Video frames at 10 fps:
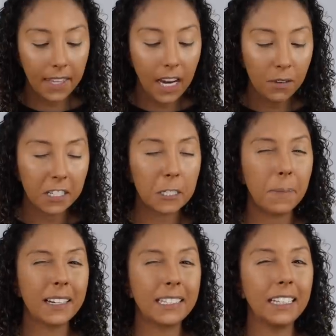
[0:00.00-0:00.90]
think I was
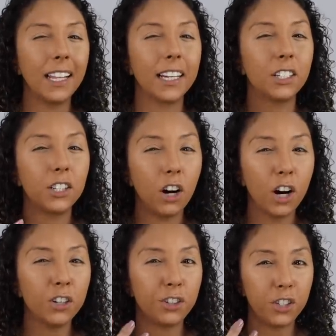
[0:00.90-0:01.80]
expecting like
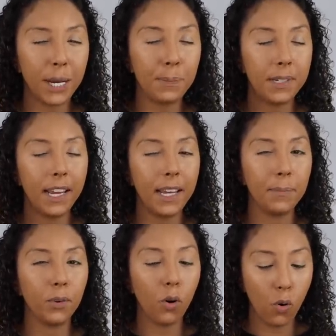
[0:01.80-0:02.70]
Tarte Shape
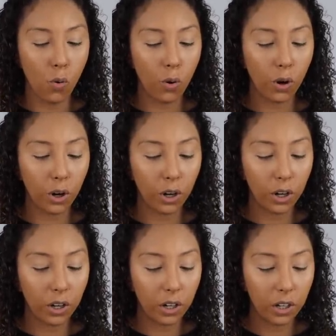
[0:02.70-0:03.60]
Tape
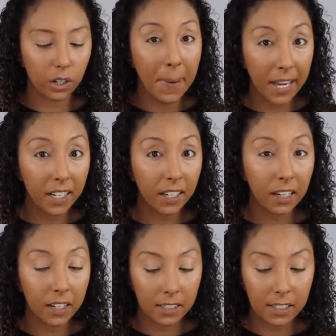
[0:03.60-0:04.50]
or
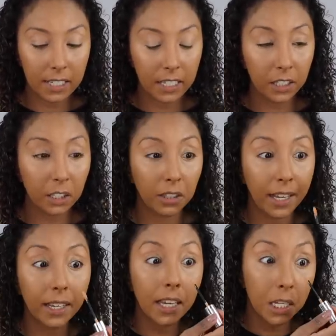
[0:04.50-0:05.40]
Becca Concealer,
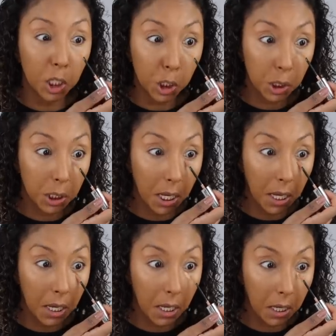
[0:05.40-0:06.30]
like
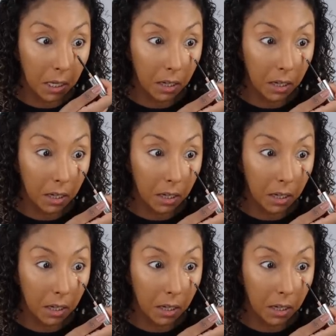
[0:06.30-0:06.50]
insane